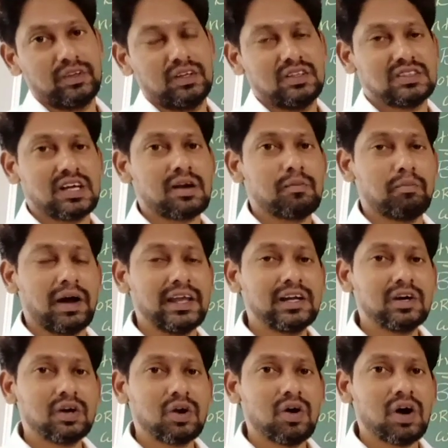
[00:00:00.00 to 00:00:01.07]
sir,
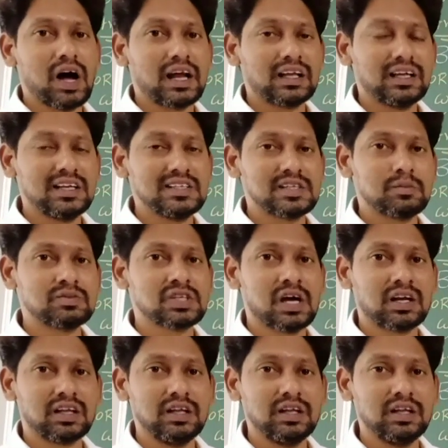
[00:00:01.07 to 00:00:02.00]
microorganisms are